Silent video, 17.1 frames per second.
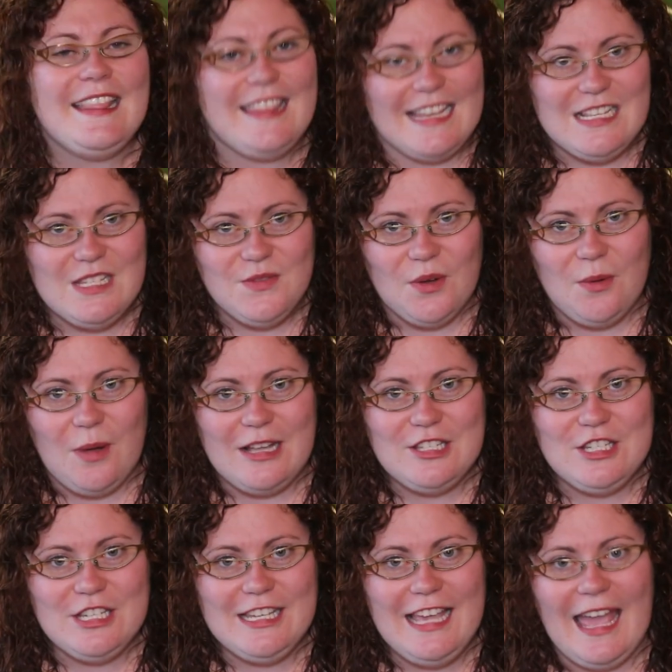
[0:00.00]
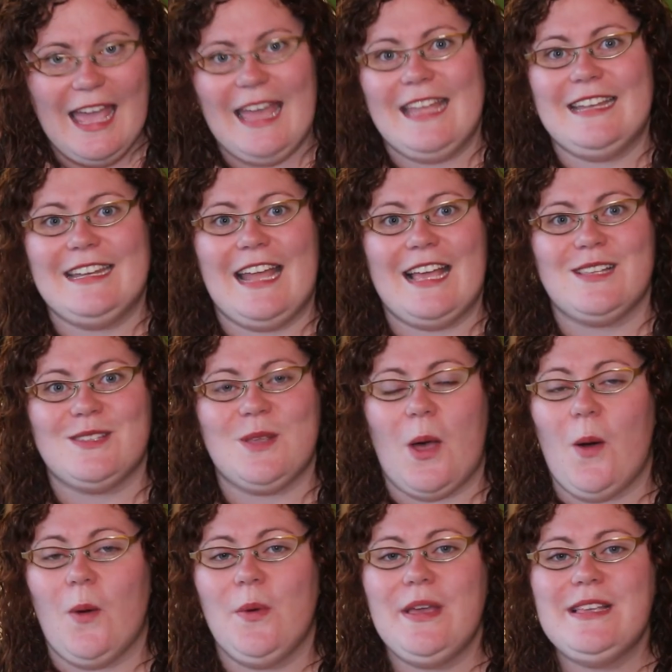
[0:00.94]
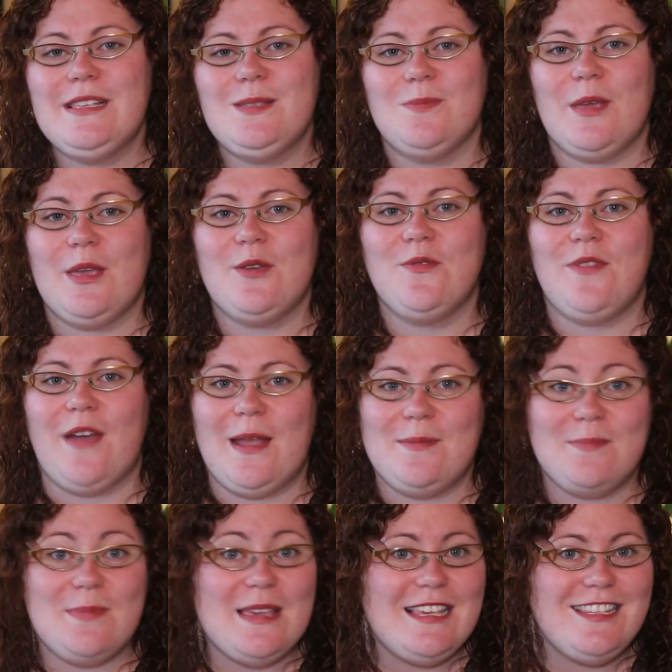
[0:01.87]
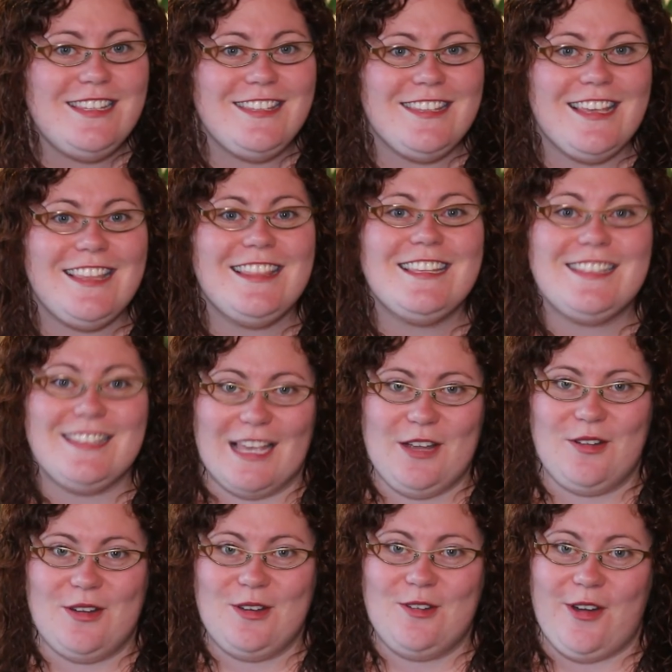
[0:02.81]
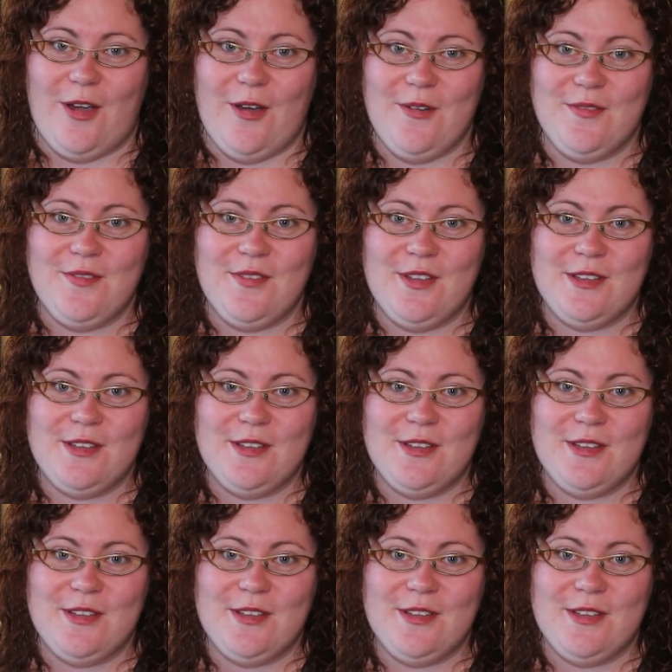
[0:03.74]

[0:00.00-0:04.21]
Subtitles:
Thanks for watching, and as always, may you find peace in the sacred grove.